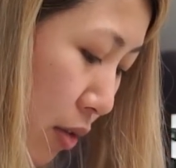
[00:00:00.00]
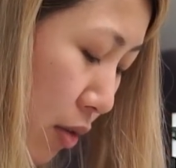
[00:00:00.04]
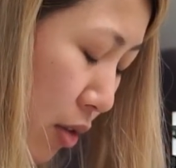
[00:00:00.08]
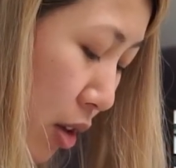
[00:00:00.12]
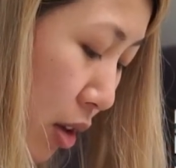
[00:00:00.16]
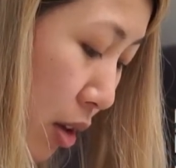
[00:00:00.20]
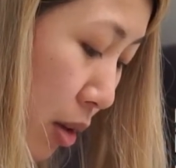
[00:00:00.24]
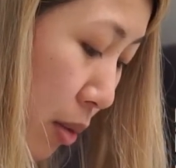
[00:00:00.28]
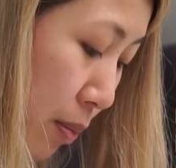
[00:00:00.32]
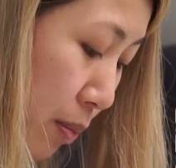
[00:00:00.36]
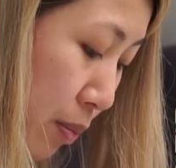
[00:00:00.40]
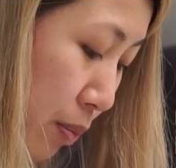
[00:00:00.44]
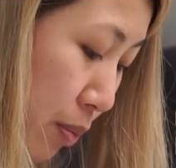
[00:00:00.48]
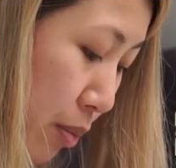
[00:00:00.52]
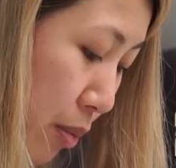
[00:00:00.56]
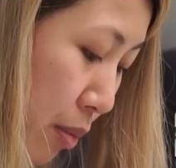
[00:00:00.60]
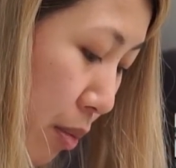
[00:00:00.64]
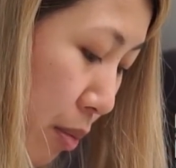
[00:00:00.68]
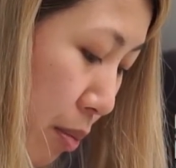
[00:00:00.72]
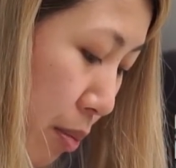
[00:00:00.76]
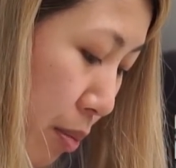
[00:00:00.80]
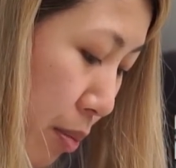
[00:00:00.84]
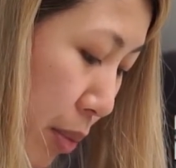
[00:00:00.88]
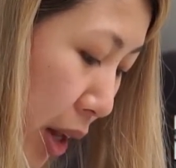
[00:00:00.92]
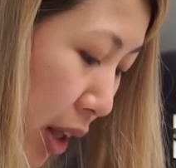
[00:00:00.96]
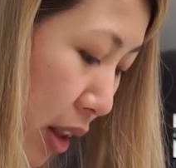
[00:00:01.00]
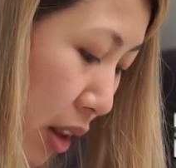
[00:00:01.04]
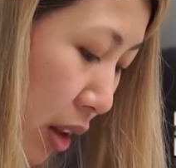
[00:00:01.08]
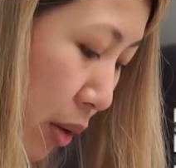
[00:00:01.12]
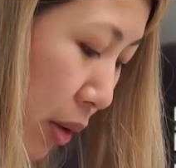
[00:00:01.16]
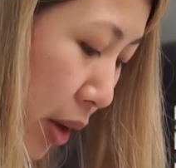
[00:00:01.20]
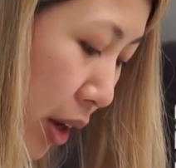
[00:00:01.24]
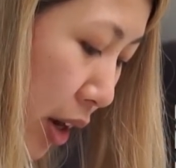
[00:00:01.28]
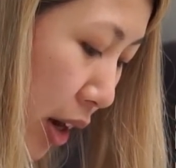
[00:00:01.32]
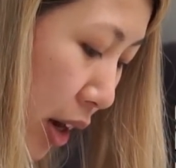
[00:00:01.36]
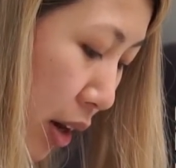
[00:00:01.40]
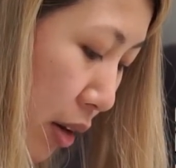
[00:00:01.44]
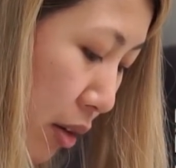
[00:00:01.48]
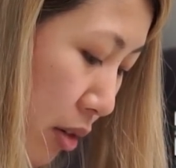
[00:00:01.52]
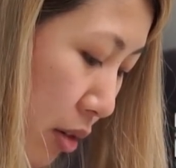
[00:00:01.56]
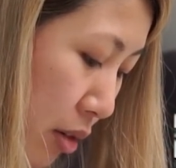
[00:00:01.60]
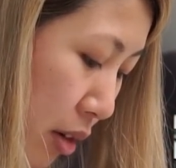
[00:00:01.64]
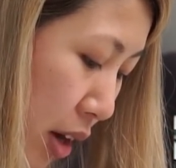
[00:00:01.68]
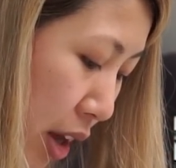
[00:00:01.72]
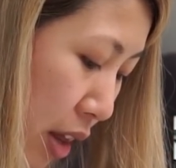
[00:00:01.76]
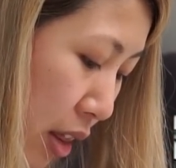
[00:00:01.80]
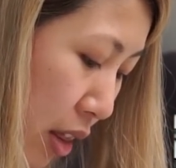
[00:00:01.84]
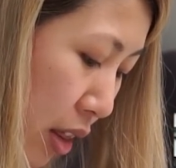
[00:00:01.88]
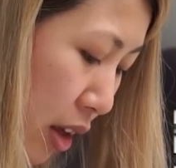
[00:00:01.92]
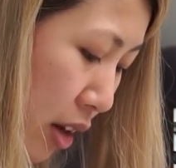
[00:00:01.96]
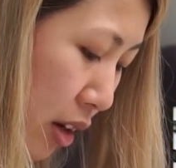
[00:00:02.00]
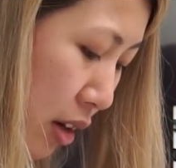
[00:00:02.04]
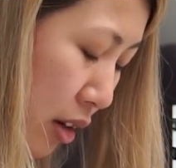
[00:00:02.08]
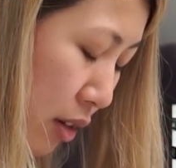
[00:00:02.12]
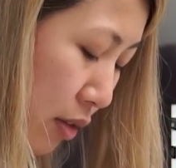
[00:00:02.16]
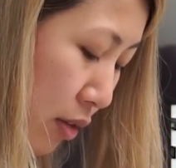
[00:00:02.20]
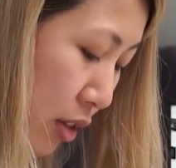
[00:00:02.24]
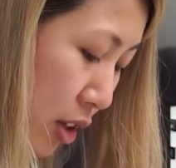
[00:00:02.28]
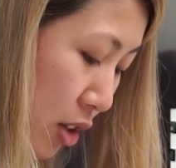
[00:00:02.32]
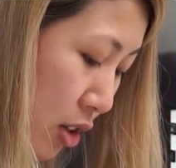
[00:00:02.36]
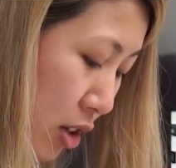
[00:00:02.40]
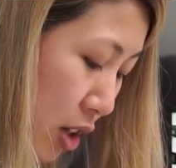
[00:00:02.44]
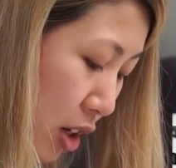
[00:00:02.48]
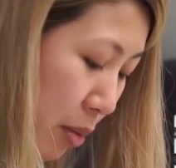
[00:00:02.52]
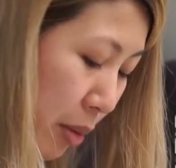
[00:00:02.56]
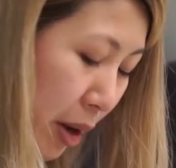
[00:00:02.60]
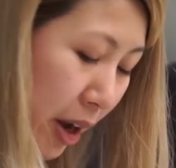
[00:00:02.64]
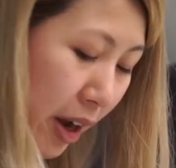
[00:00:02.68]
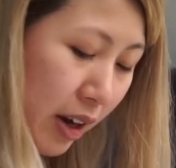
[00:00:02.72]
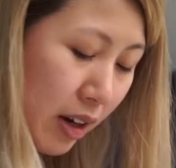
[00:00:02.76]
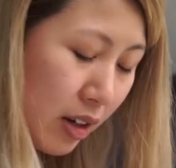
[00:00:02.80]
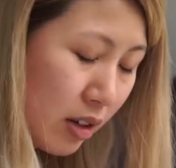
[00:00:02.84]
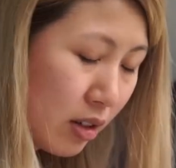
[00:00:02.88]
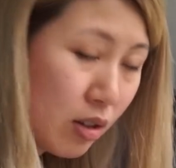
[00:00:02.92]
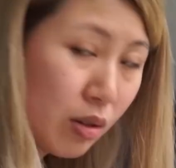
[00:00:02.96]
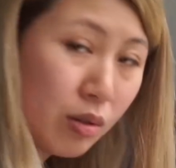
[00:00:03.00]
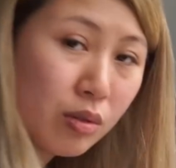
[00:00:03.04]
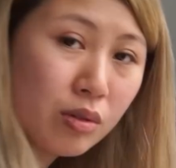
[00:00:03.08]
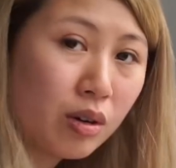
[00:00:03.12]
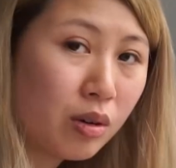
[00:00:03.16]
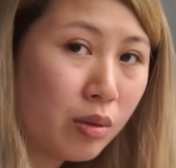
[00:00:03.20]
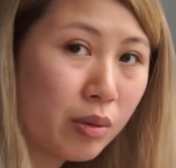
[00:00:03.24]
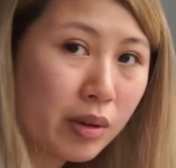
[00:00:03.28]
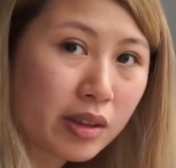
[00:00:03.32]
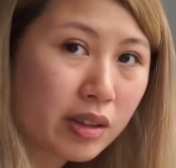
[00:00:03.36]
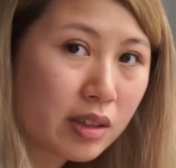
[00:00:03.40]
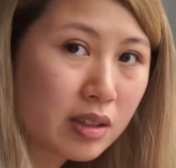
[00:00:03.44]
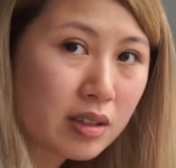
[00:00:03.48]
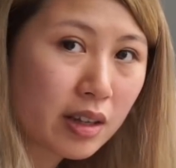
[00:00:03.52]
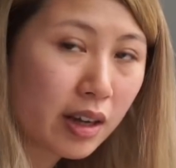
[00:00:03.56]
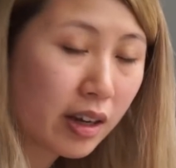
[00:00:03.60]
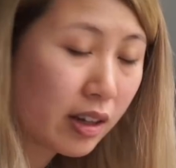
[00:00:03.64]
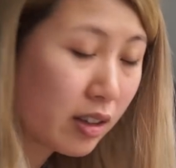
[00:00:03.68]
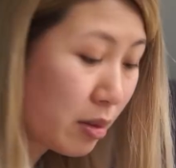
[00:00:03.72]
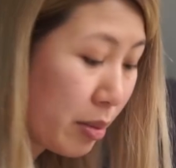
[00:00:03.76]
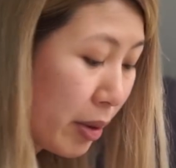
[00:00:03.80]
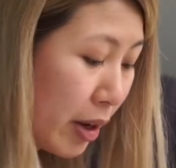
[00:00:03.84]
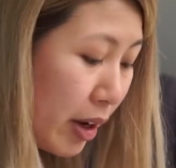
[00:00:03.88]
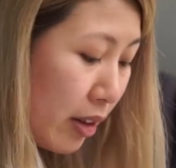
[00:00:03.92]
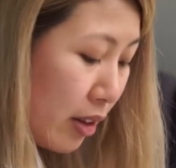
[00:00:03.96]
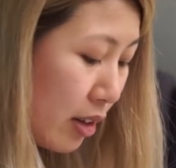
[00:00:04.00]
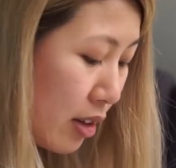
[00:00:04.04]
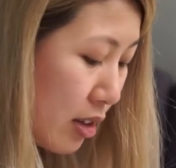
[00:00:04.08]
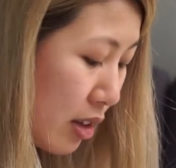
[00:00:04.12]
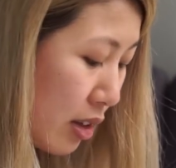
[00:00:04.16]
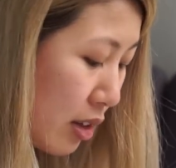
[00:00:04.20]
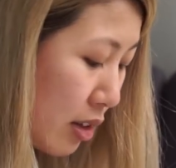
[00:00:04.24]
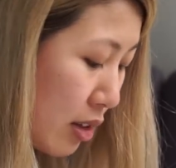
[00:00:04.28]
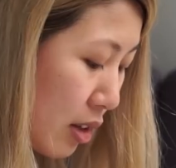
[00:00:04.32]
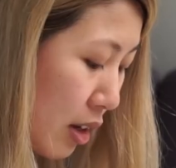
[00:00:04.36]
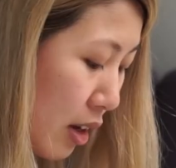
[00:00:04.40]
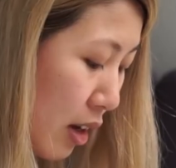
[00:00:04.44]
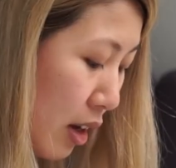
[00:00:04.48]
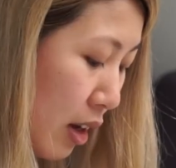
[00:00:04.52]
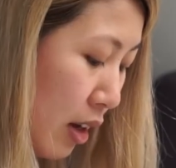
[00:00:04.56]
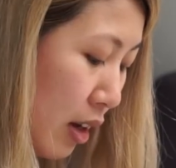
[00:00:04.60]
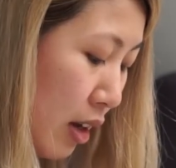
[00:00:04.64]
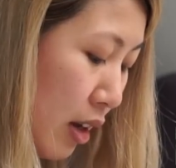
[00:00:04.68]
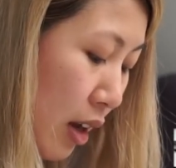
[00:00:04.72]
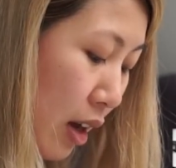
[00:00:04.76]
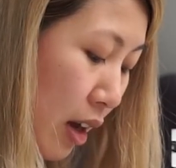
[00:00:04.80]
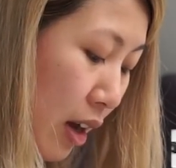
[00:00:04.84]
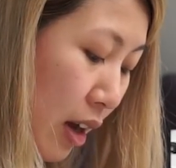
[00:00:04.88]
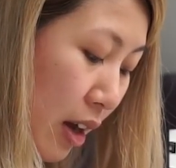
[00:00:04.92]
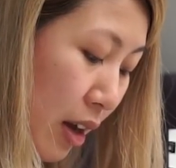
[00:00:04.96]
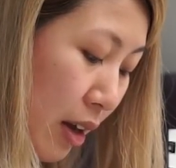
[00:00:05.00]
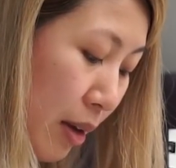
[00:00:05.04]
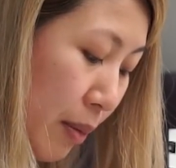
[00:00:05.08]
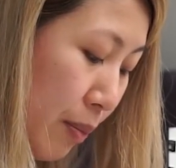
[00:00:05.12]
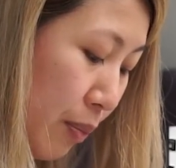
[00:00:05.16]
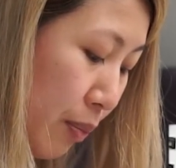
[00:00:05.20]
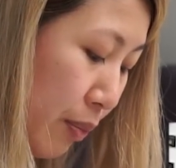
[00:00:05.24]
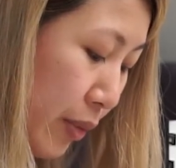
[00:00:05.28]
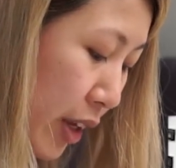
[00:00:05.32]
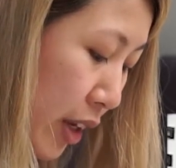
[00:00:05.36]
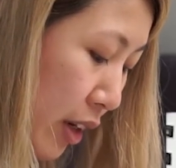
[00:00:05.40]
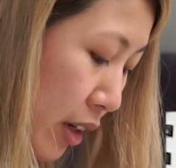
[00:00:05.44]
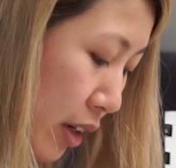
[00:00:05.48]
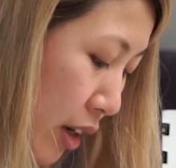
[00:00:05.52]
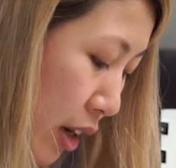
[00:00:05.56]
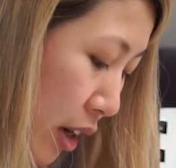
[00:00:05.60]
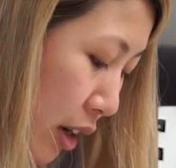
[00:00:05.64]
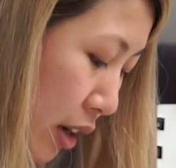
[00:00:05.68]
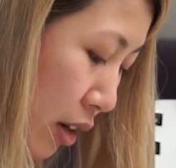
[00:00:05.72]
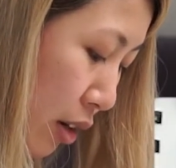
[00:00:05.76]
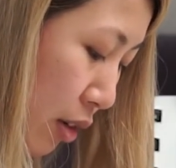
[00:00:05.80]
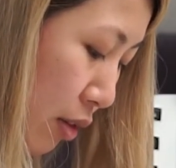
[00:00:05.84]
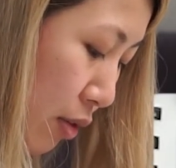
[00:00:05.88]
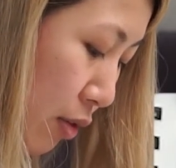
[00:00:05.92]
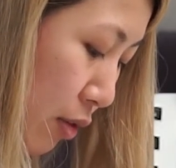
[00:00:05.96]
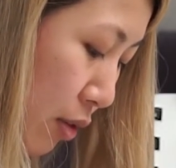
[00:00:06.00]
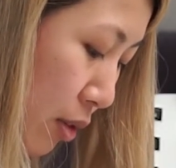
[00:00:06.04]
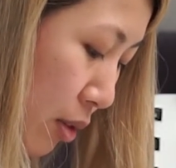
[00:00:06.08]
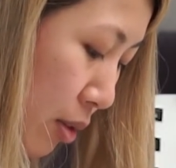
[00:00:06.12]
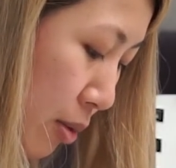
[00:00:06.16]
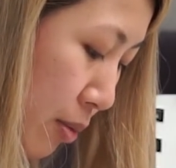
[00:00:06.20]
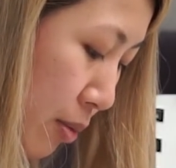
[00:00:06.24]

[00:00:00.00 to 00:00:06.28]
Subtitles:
of the bellowing out, I think, of the shape, I don't know what the science behind this is, it kind of